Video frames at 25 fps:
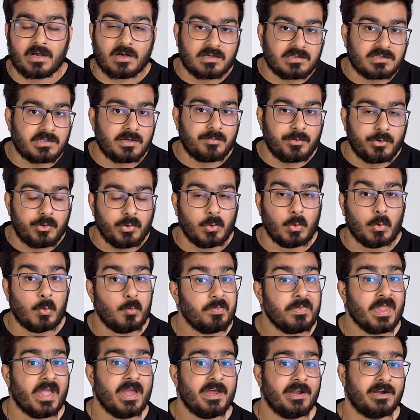accustomed to,
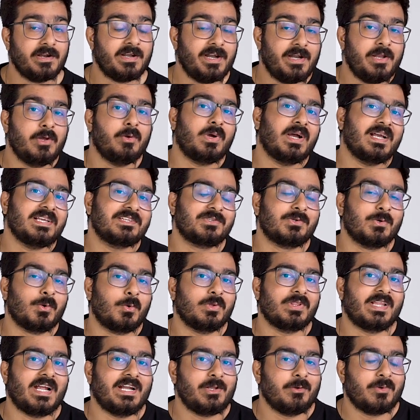did you guys
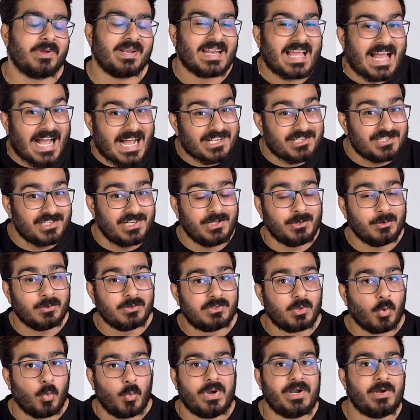know that you can actually
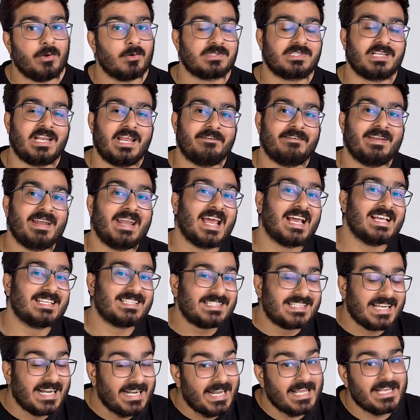use the Windows 11
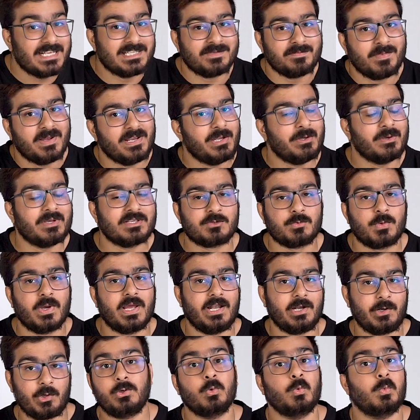settings menu as
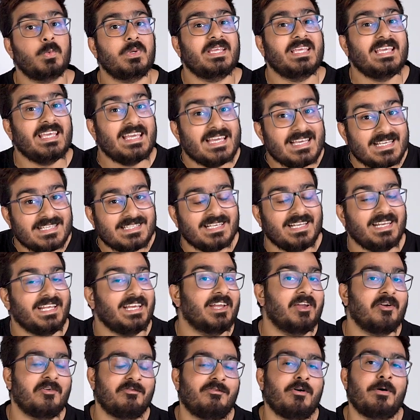well to
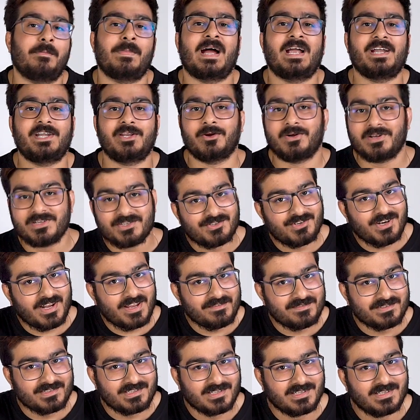easily format your disk
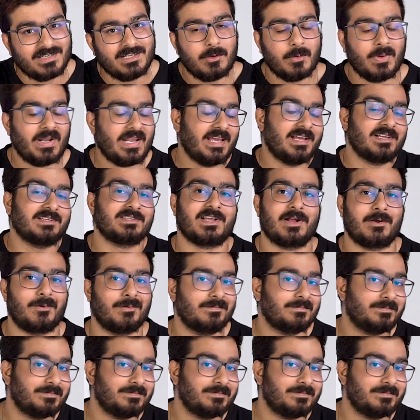drives? Well, here's how.